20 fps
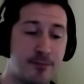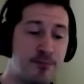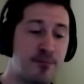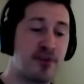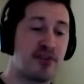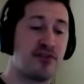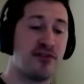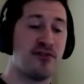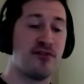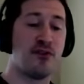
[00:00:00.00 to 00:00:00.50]

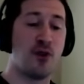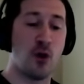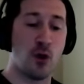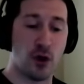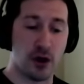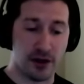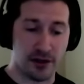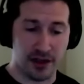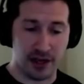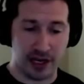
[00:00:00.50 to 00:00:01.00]

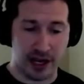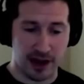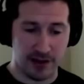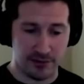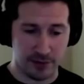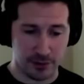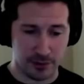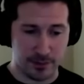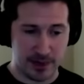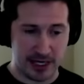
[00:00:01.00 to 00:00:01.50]
before the
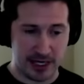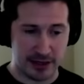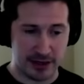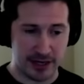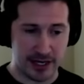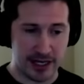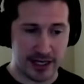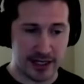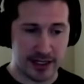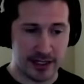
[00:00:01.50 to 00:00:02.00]
covered
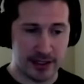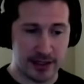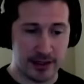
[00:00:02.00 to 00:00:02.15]
period,